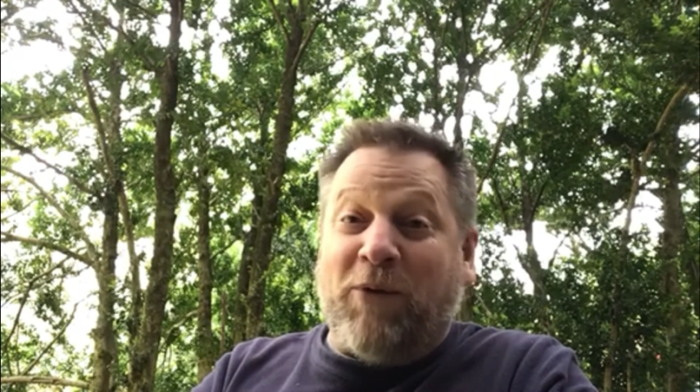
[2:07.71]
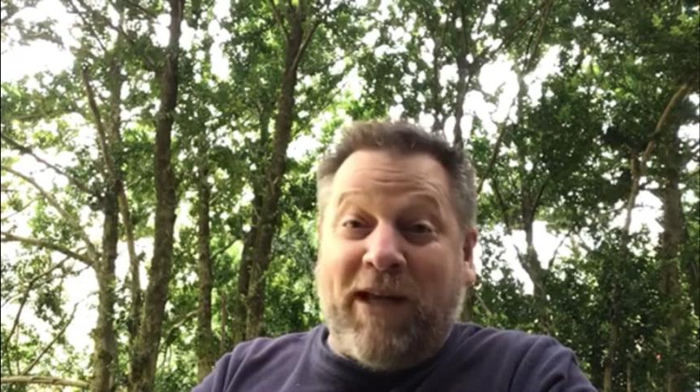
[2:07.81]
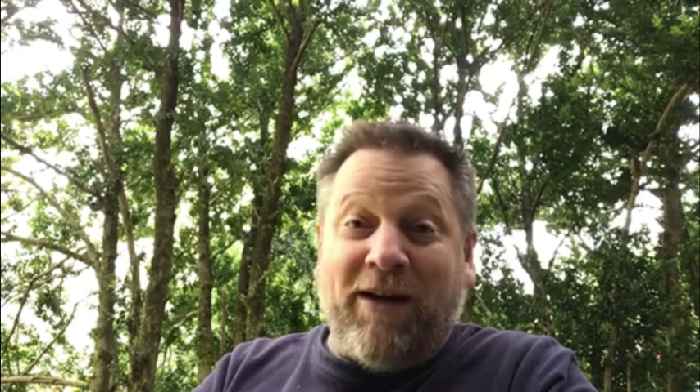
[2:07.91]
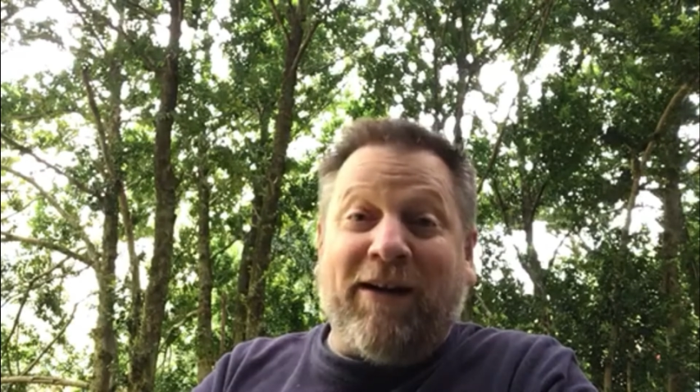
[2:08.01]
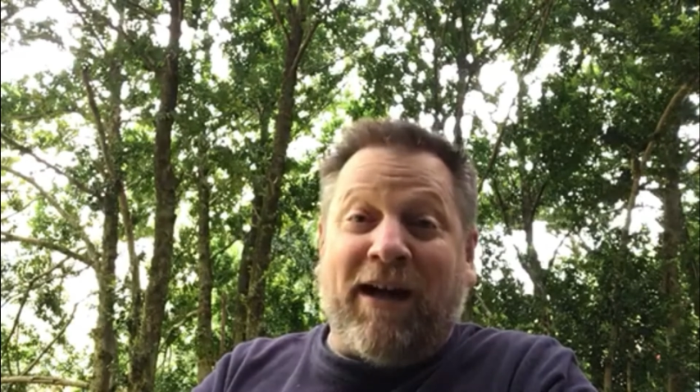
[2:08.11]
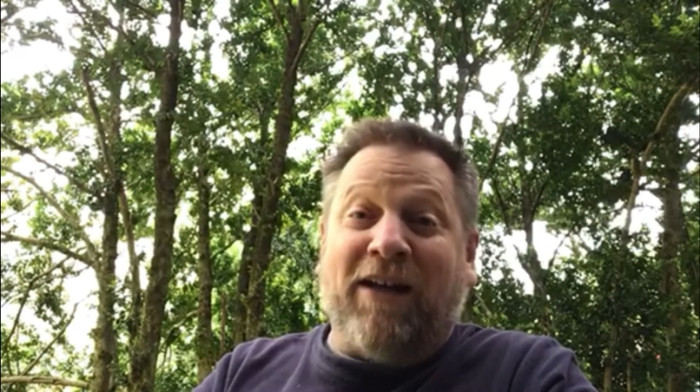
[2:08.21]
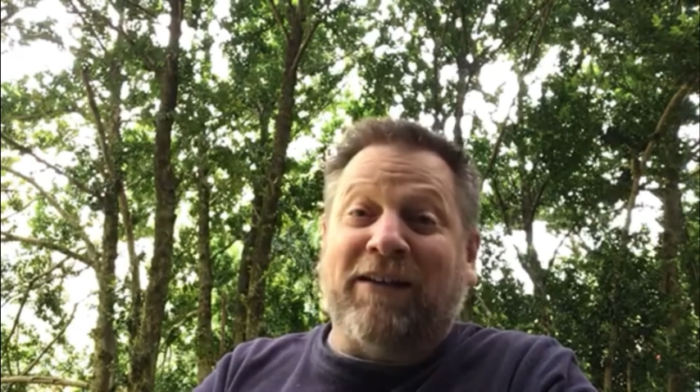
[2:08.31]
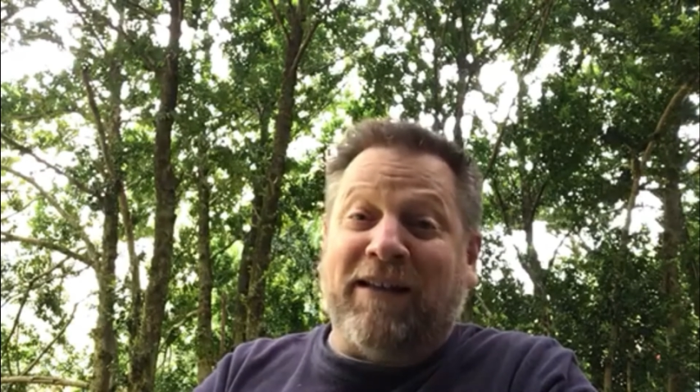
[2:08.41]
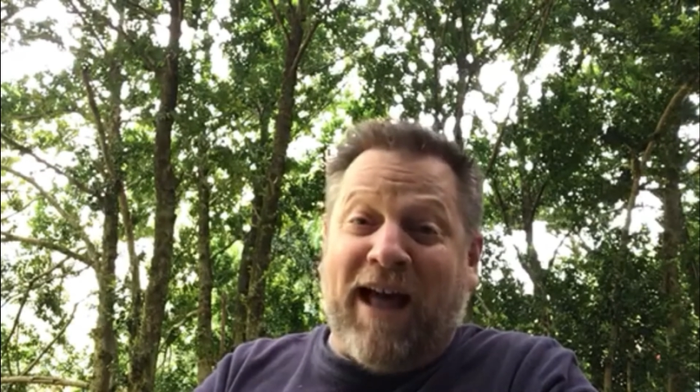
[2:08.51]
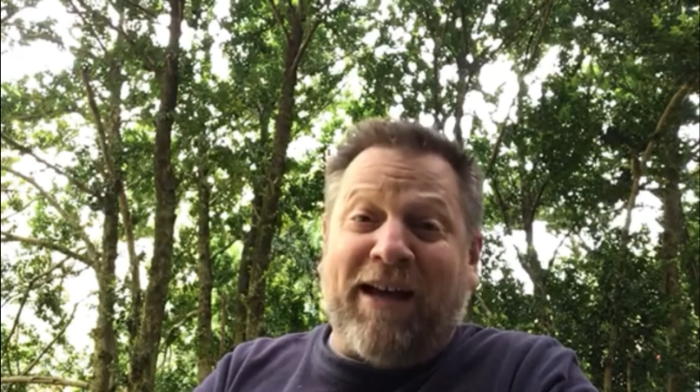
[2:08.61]
And we hear it a
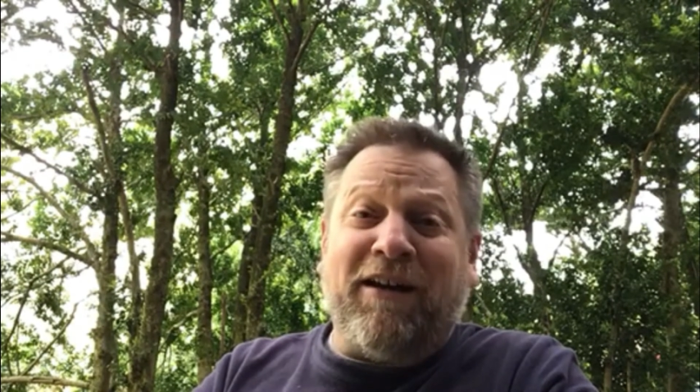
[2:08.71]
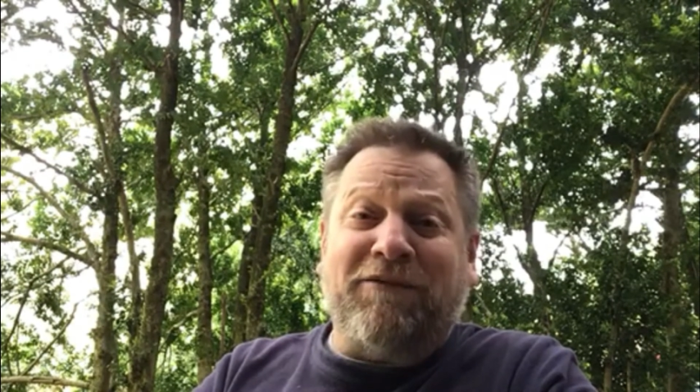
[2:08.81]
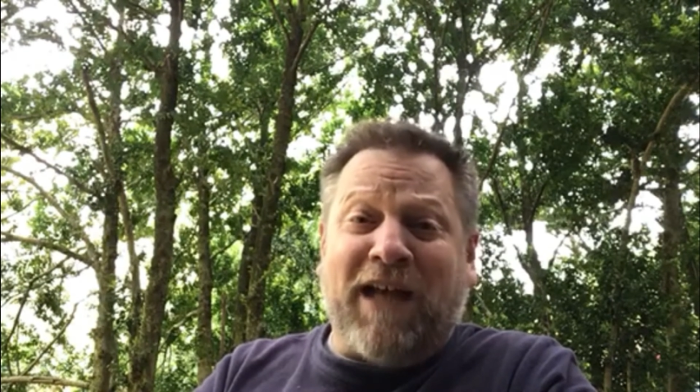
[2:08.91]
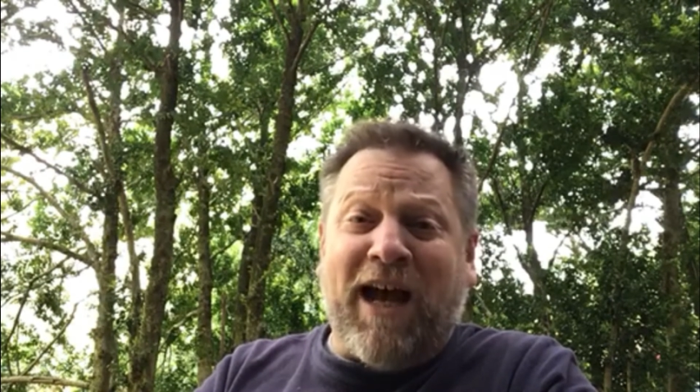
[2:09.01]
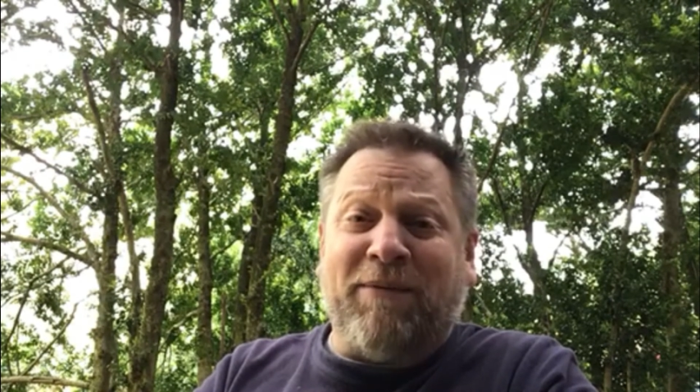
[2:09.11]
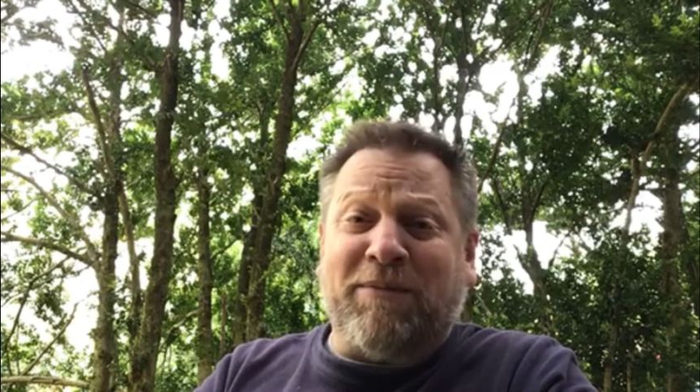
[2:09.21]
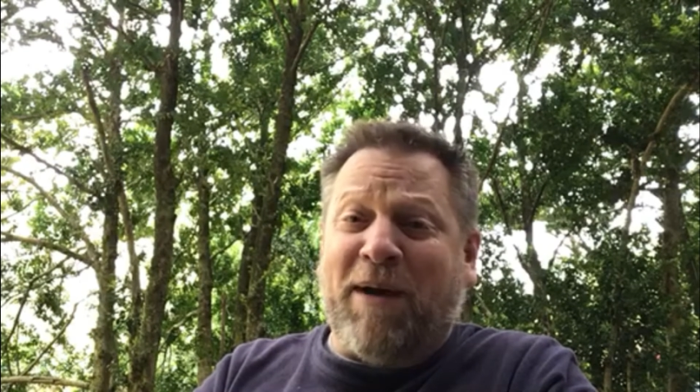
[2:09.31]
lot of times.